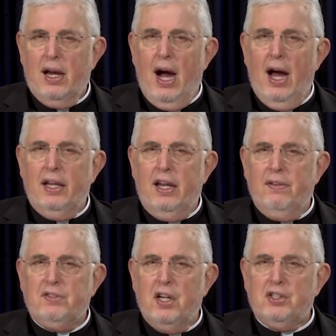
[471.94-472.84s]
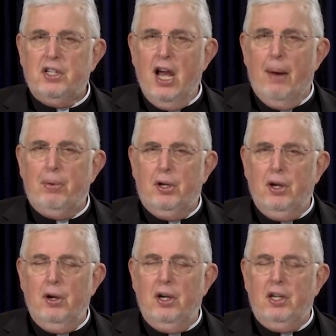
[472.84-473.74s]
God gives us the
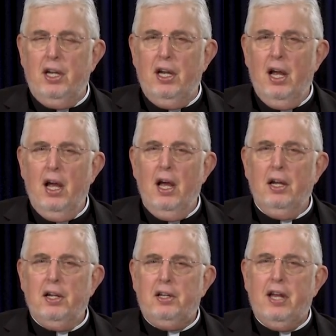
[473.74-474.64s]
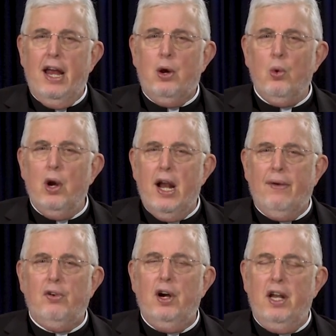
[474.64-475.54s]
opportunity to take
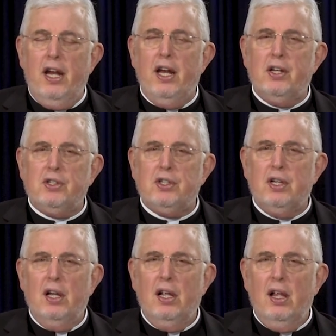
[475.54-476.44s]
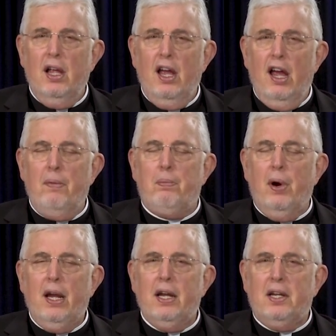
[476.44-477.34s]
whatever it is and
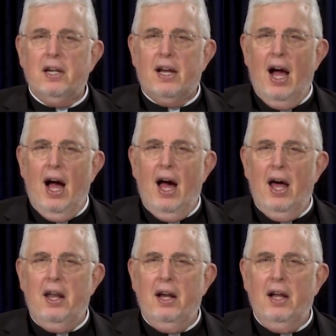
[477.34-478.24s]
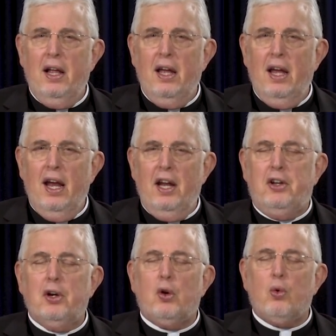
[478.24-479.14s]
bring it to God
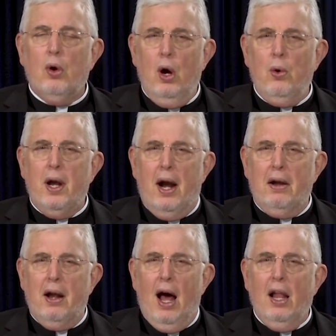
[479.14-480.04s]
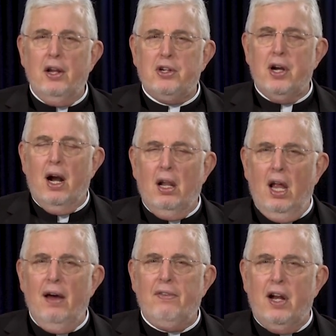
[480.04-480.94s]
and to grow in our knowledge and
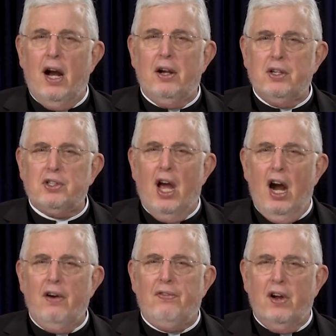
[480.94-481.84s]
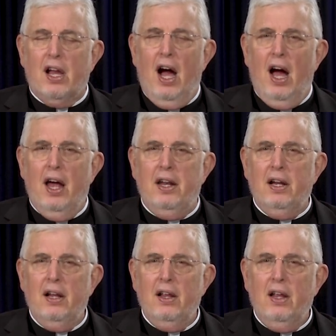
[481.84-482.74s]
love and our desire for God.
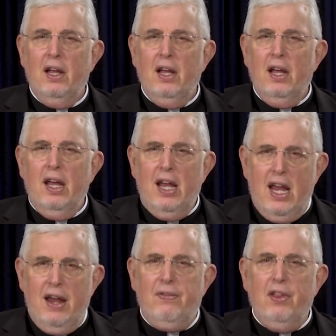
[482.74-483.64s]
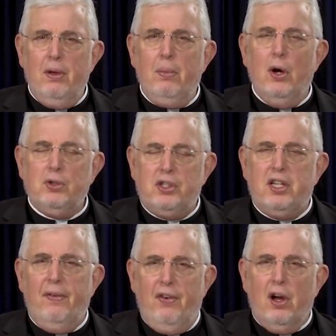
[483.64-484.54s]
Even the most
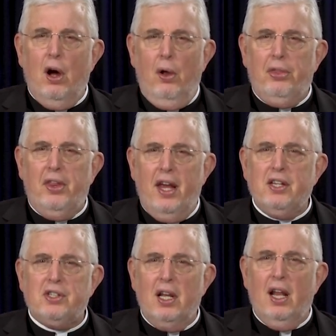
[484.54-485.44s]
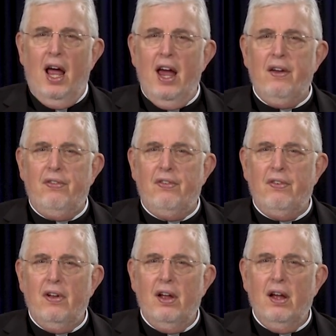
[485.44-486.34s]
difficult things in life
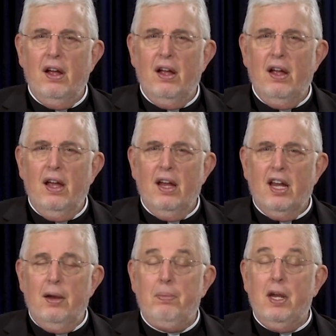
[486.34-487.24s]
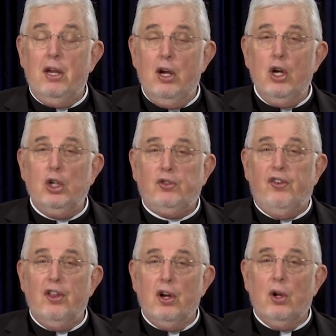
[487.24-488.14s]
can be used
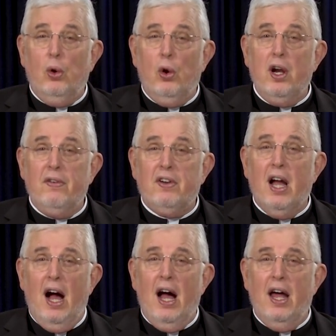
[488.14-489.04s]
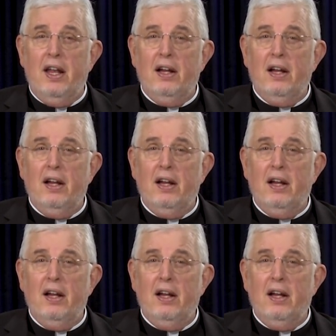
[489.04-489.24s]
for the glory of God